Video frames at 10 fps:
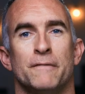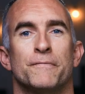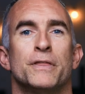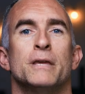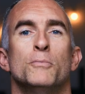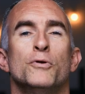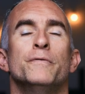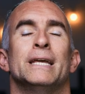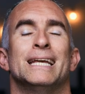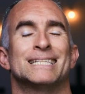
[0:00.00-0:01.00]
If the
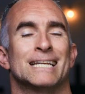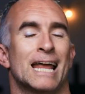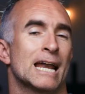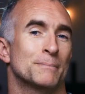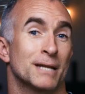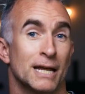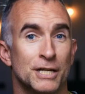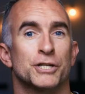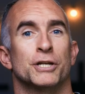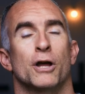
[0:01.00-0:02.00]
movie is an
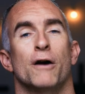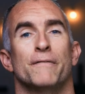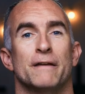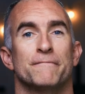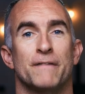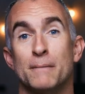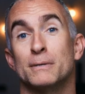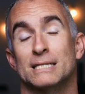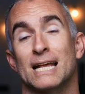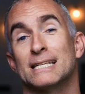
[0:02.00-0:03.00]
adaptation of a
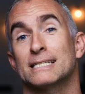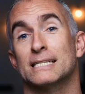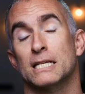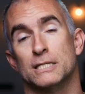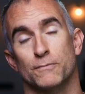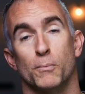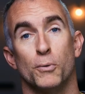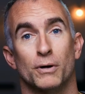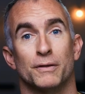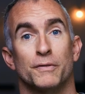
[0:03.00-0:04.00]
famous and successful
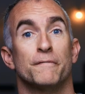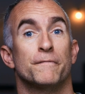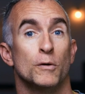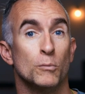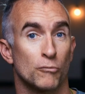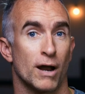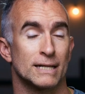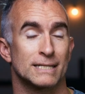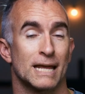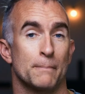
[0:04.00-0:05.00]
book, the film
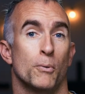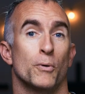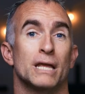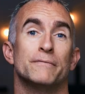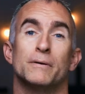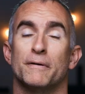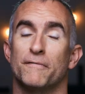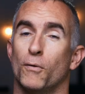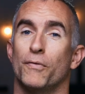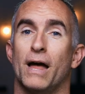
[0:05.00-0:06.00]
rights get bought even
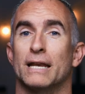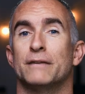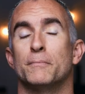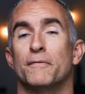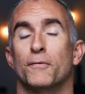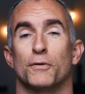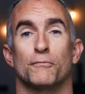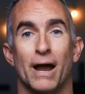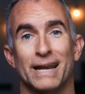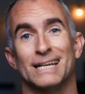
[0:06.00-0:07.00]
before that, even before the
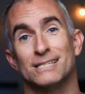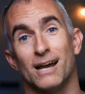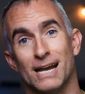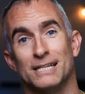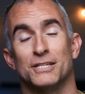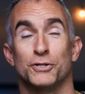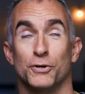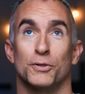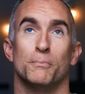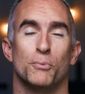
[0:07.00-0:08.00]
writer gets hired to
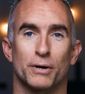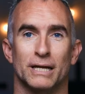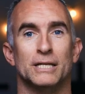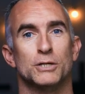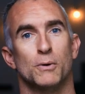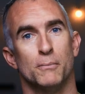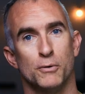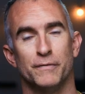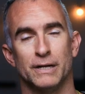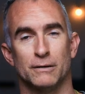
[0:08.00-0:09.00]
turn the book into a
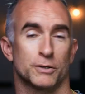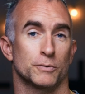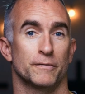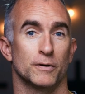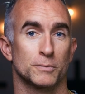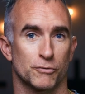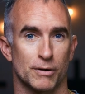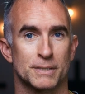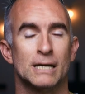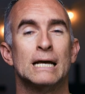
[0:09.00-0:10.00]
movie or to a film
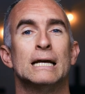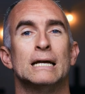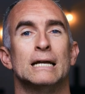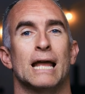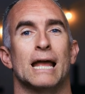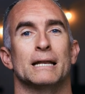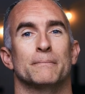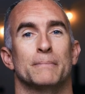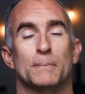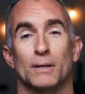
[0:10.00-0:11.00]
script.
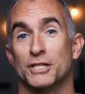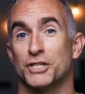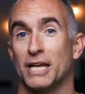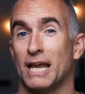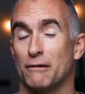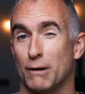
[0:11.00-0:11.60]
And people like J.K.